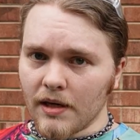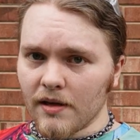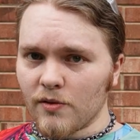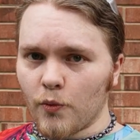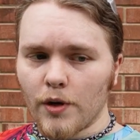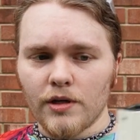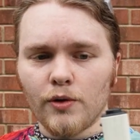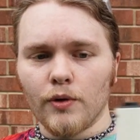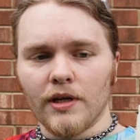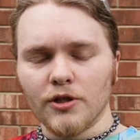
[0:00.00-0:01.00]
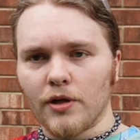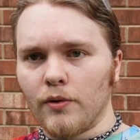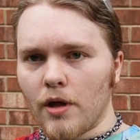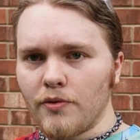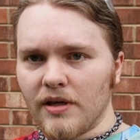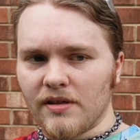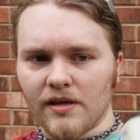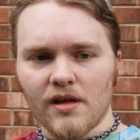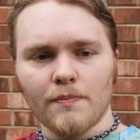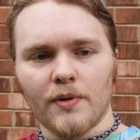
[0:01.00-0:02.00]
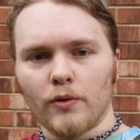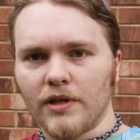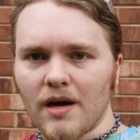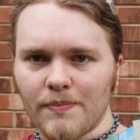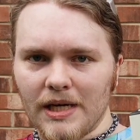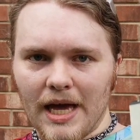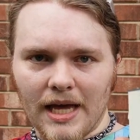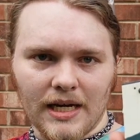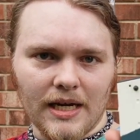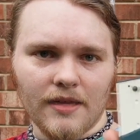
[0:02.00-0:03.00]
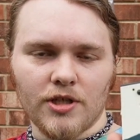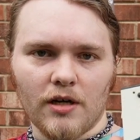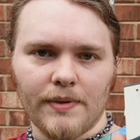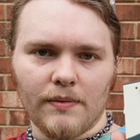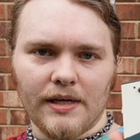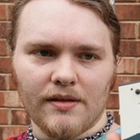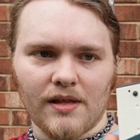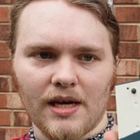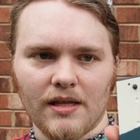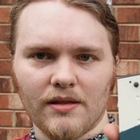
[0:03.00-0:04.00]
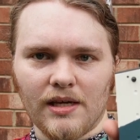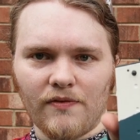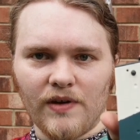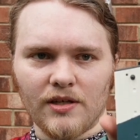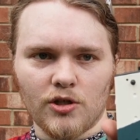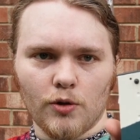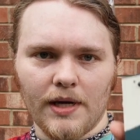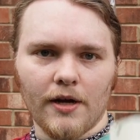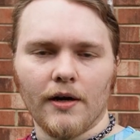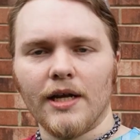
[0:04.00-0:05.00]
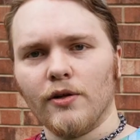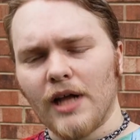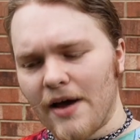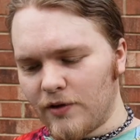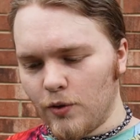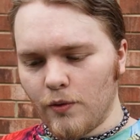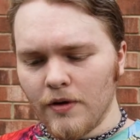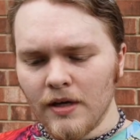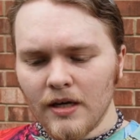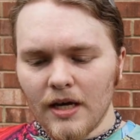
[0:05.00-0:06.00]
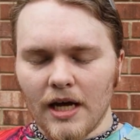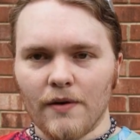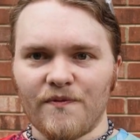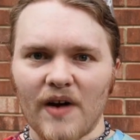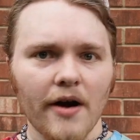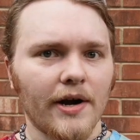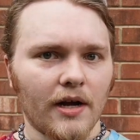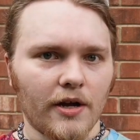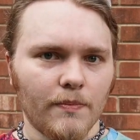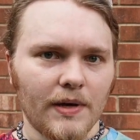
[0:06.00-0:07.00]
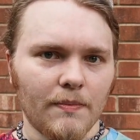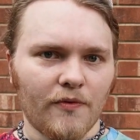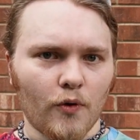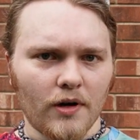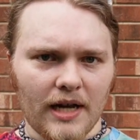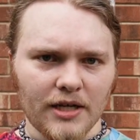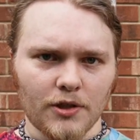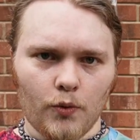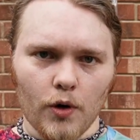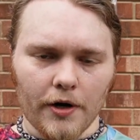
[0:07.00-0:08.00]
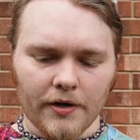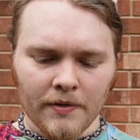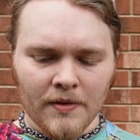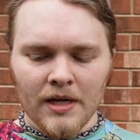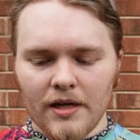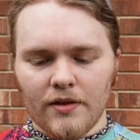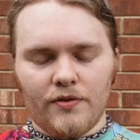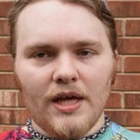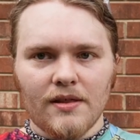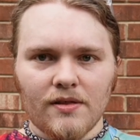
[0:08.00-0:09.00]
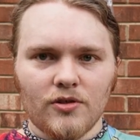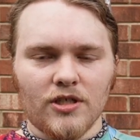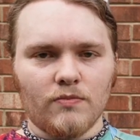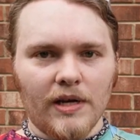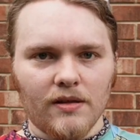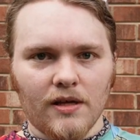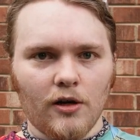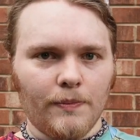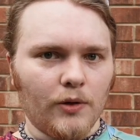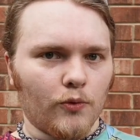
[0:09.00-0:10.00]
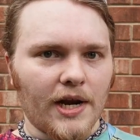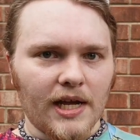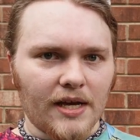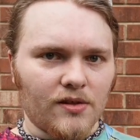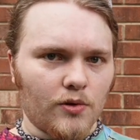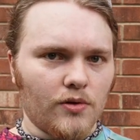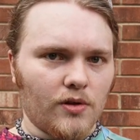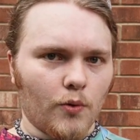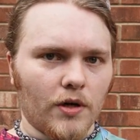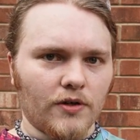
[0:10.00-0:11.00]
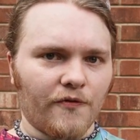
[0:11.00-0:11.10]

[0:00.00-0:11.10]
because when you initially load these things up, there will not be any gel BBs in the feed tube here, and you'll have to end up firing a good bit before it'll actually work. This just means that it'll be ready as soon as you want to